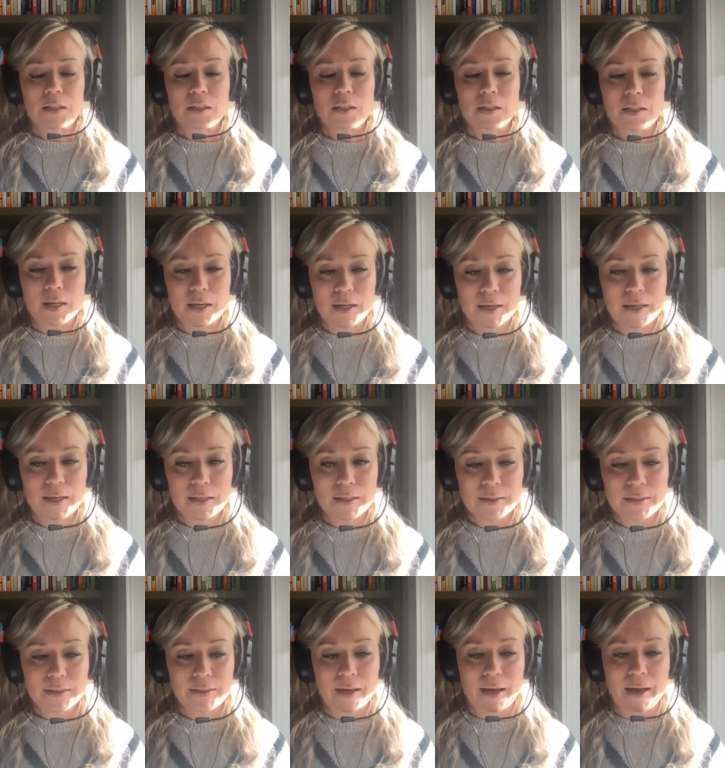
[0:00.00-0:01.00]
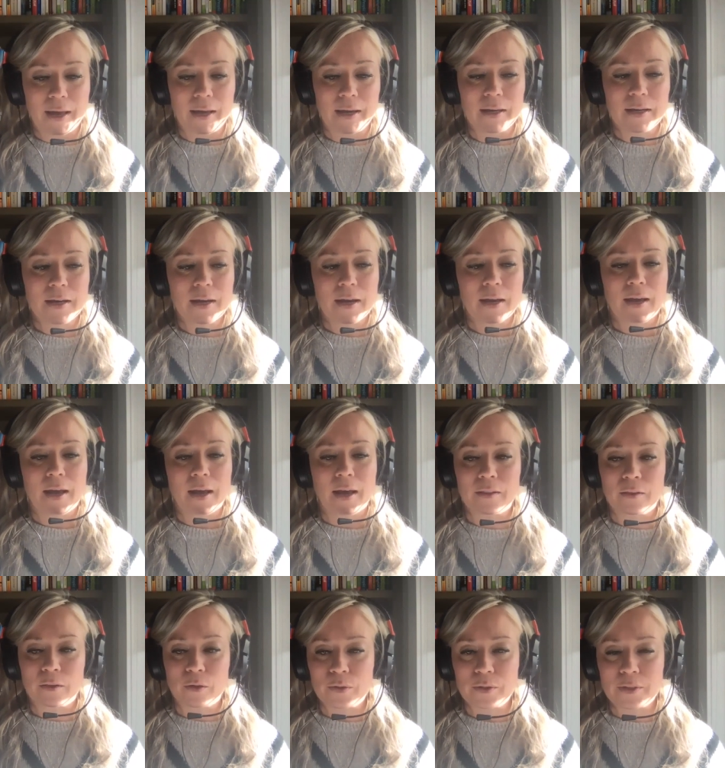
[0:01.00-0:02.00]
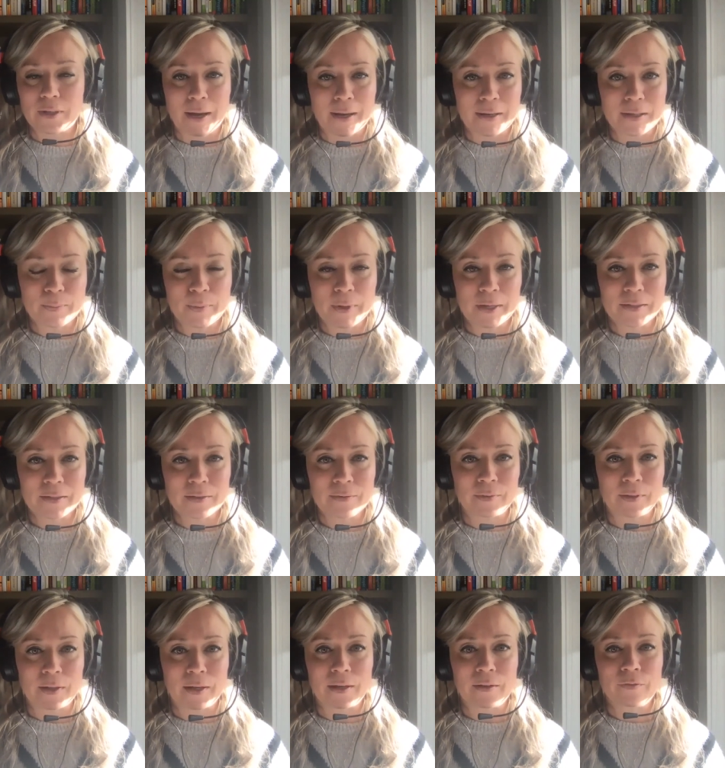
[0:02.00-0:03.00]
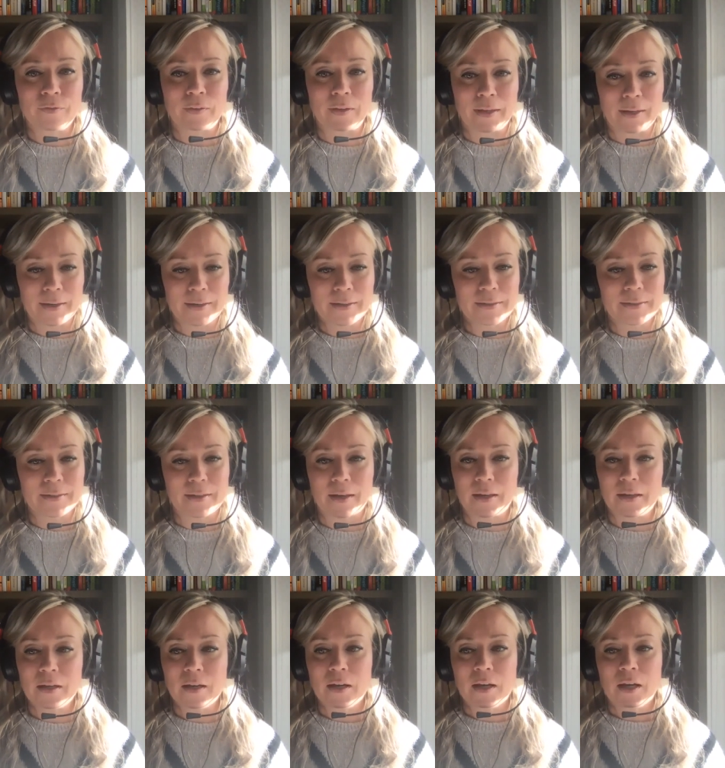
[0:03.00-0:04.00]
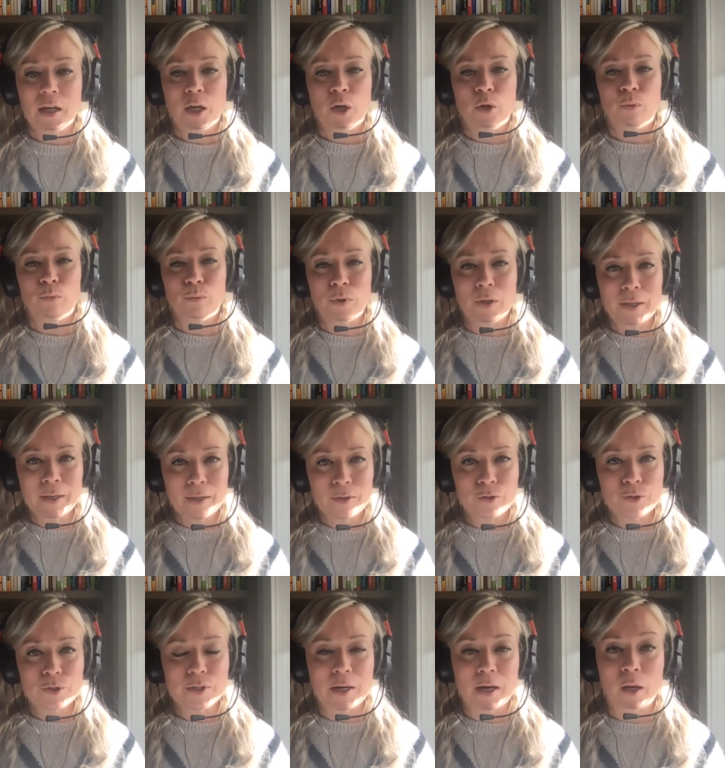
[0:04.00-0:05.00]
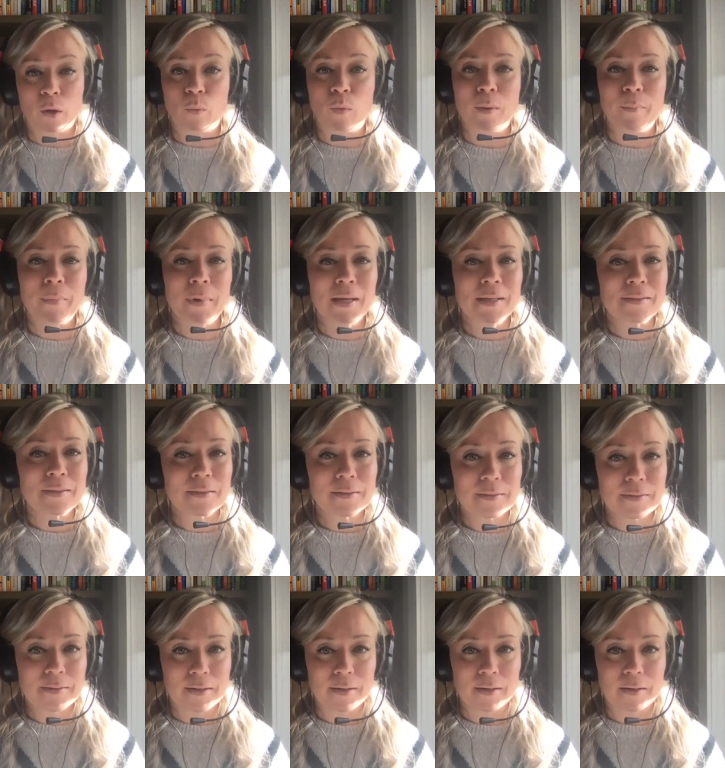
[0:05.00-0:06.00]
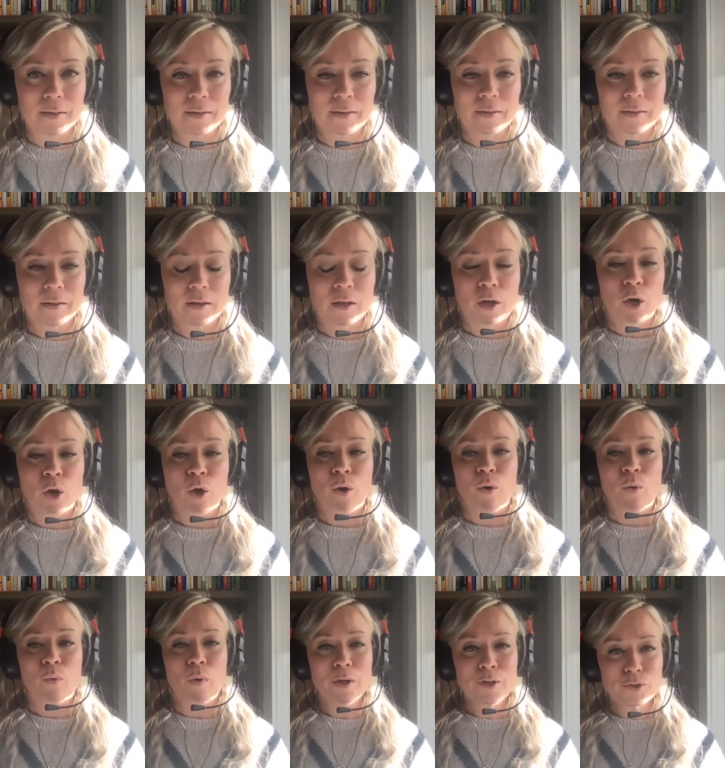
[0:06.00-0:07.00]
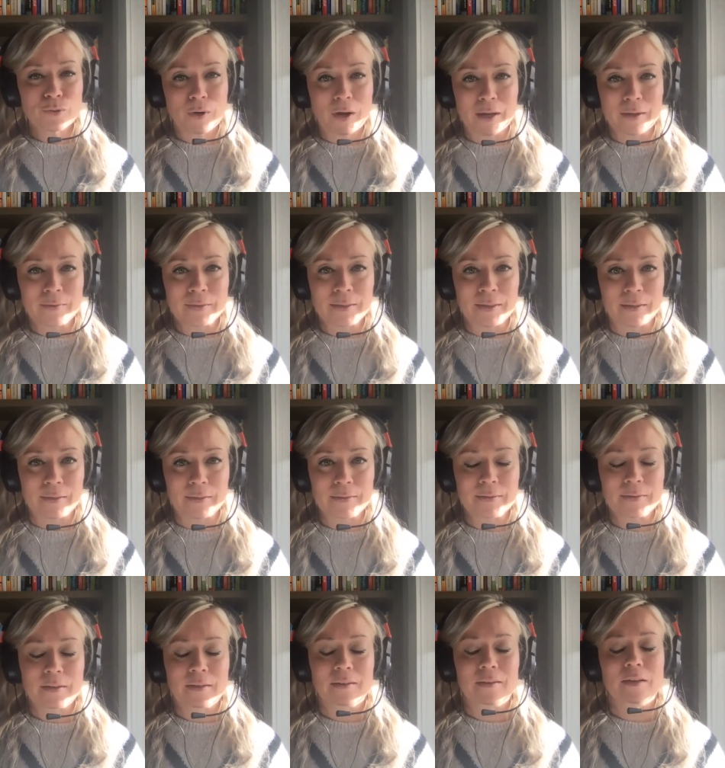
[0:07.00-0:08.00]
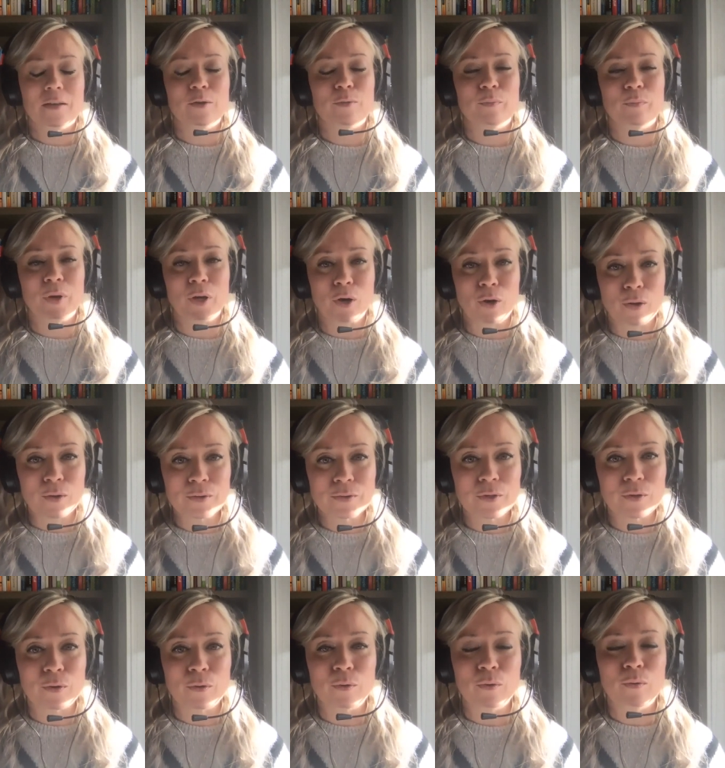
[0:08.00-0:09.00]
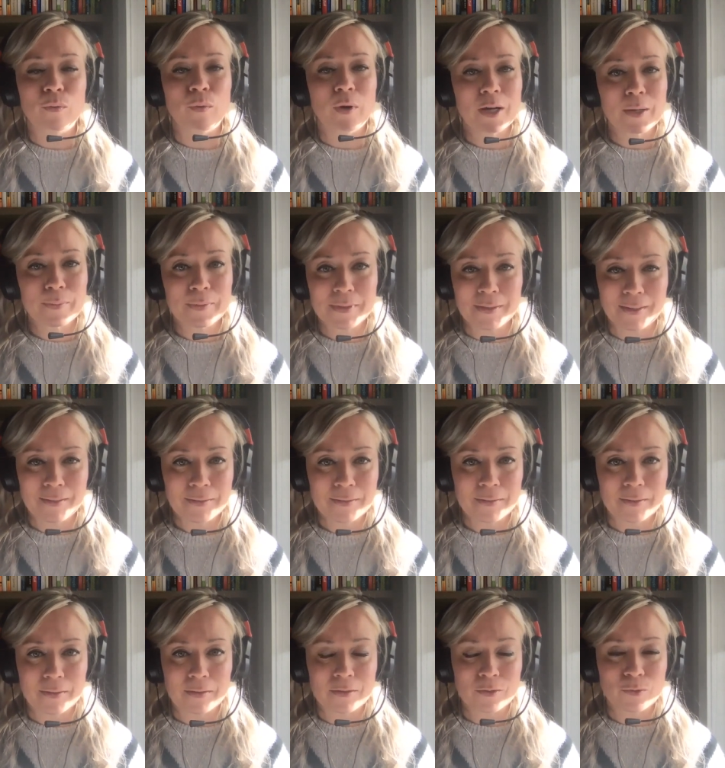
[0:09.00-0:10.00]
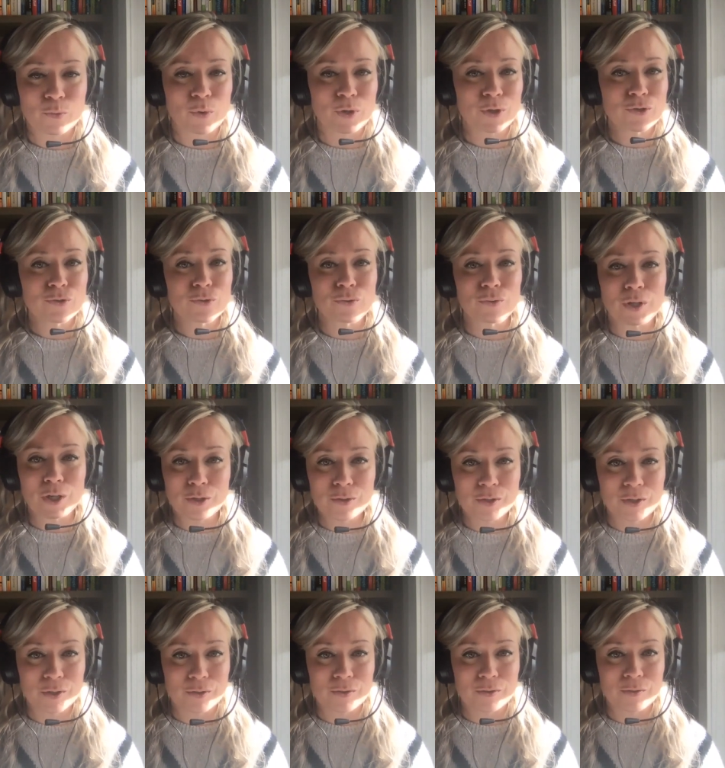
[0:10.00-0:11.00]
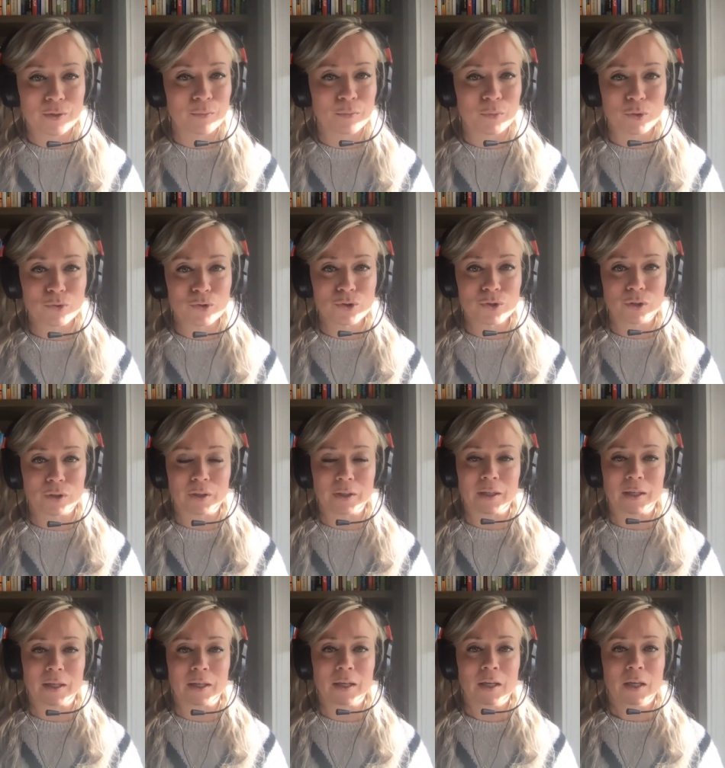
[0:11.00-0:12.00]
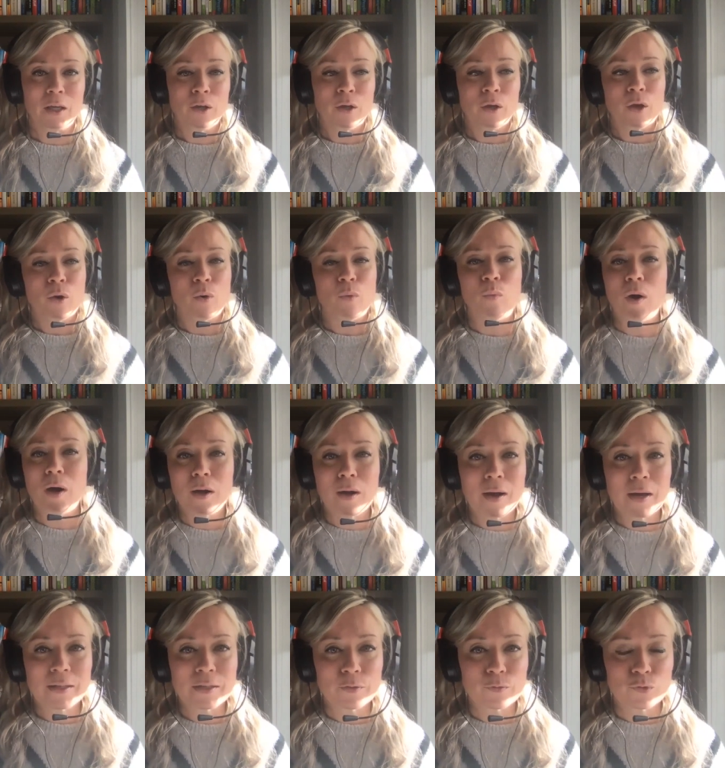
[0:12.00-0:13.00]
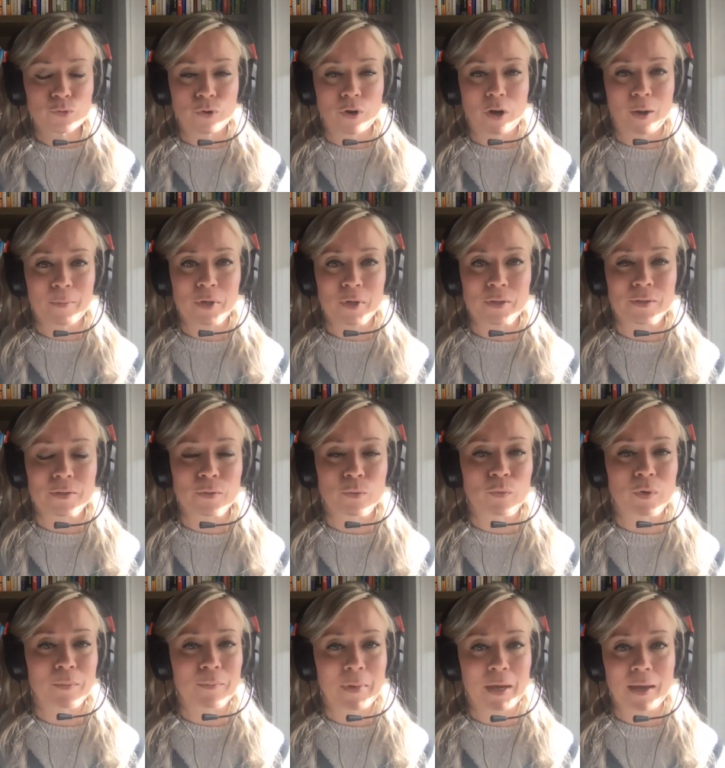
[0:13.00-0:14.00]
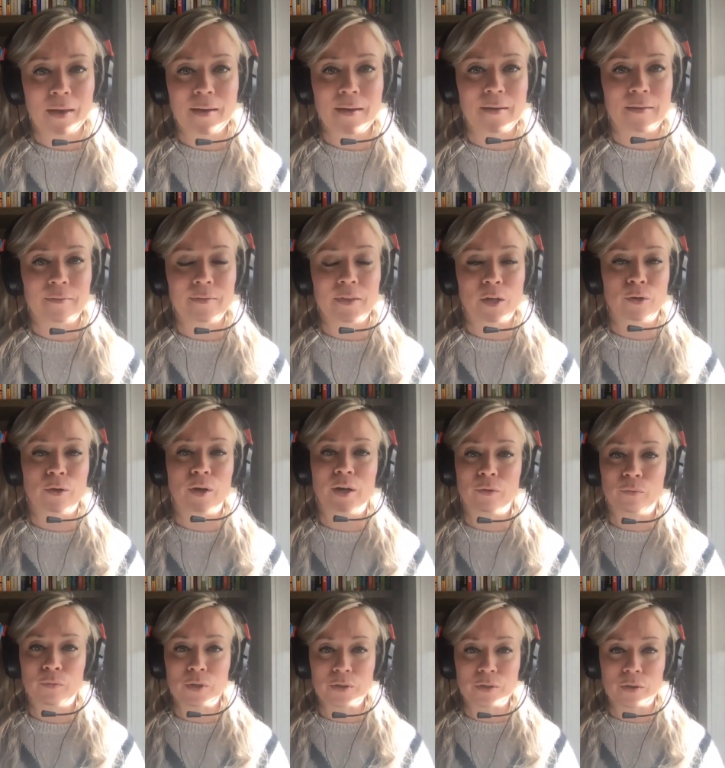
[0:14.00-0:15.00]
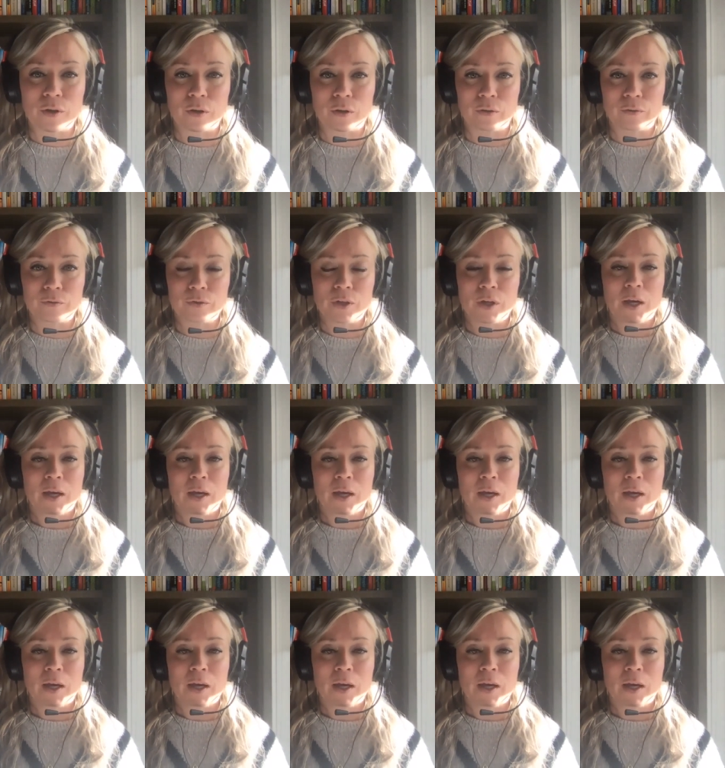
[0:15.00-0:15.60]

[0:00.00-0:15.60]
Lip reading: dig inside at those aspects of life, like I said, really understanding what makes us tick, what drives us, but also what upsets us, what triggers us emotionally, what kinds of traumas we may have that are unresolved.